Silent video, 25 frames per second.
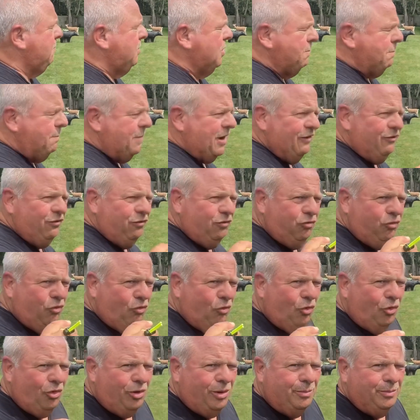But my
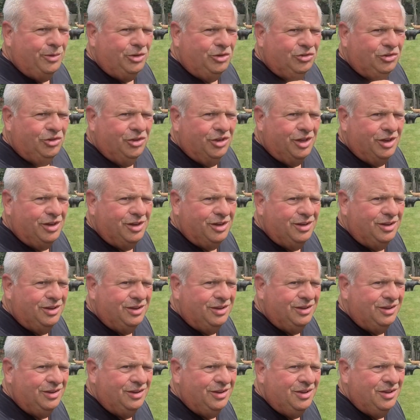form is good.
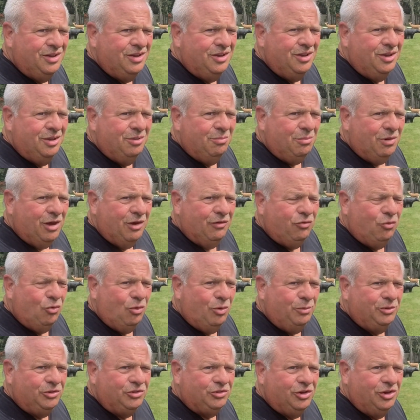My
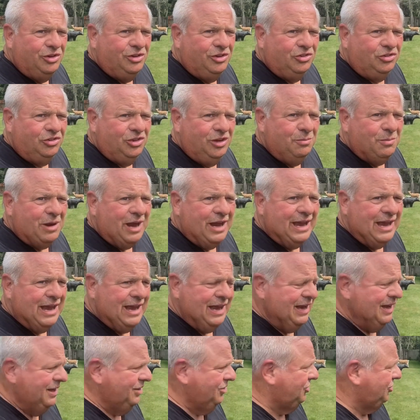form is good. You see my
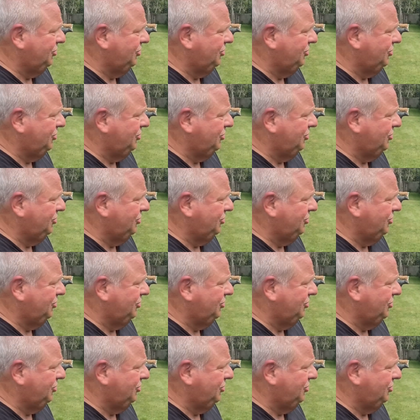hand